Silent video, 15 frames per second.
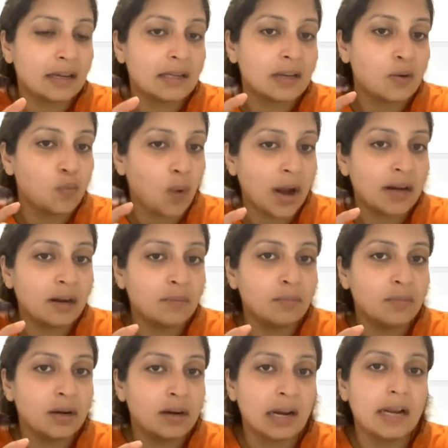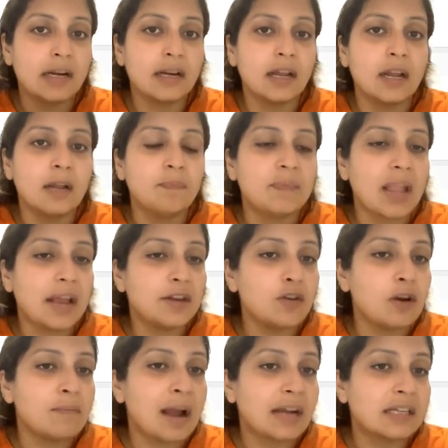in one number, right? And
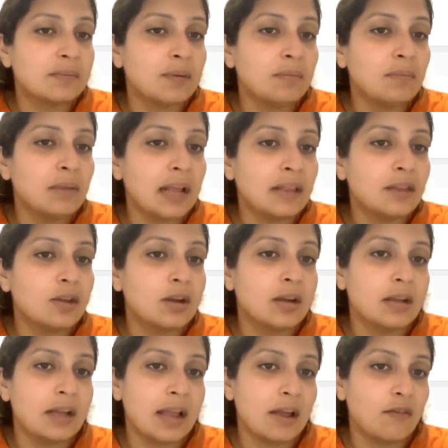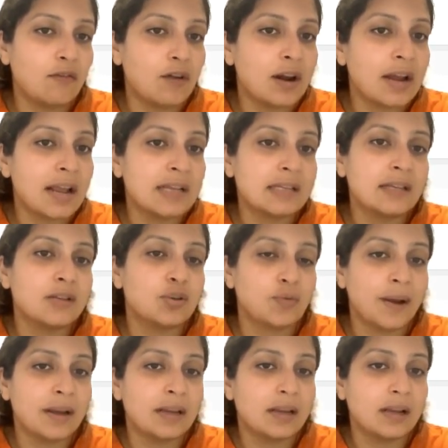your maximum length for S is
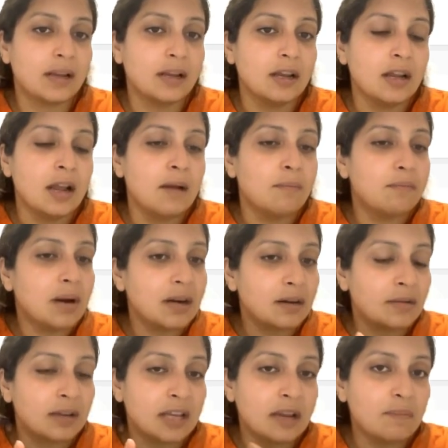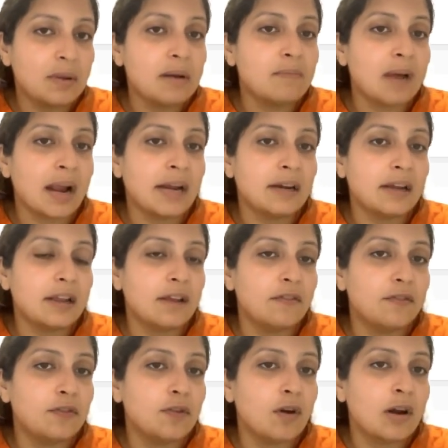20. But keep in mind,
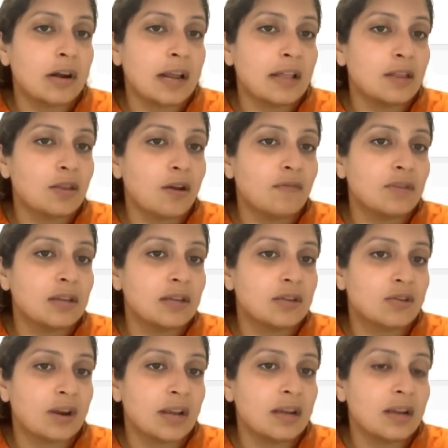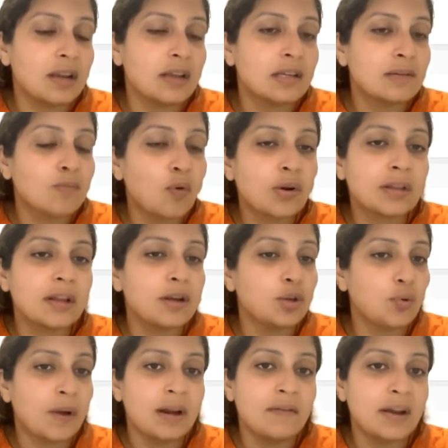if your length of the string is more than
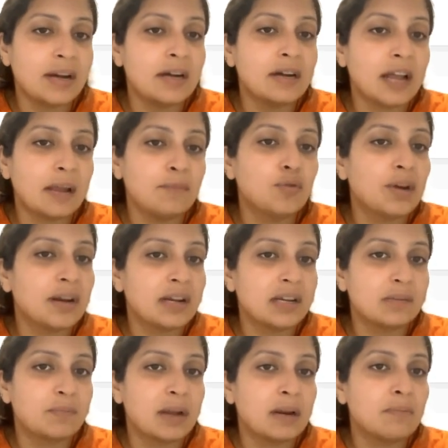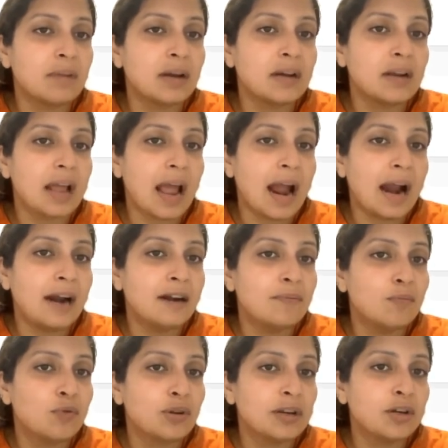12, anytime you can experiment, add
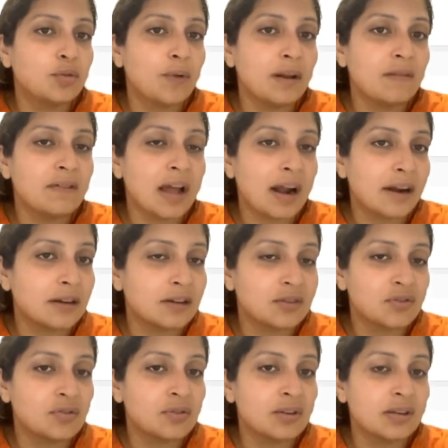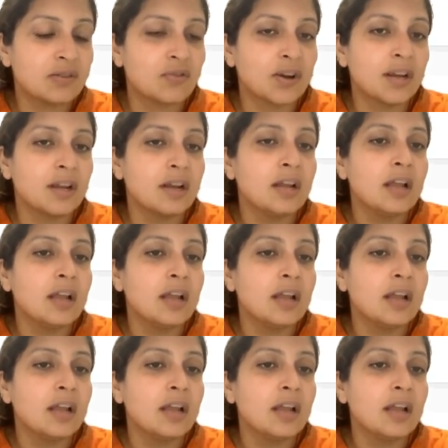more than 12 characters to the string,